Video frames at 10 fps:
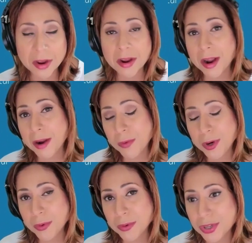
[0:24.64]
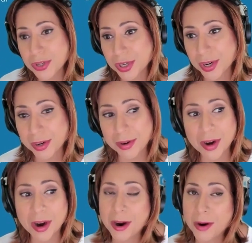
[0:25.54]
and we will share
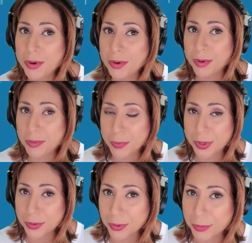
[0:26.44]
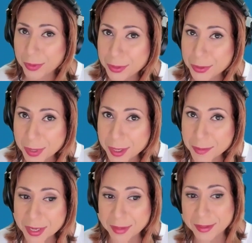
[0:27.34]
our own reoccurring
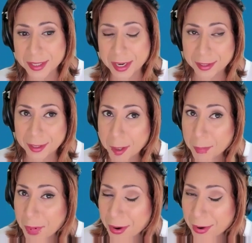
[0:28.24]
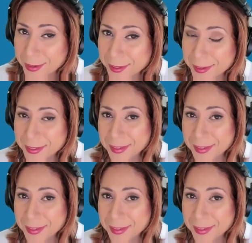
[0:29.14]
dreams and take them apart.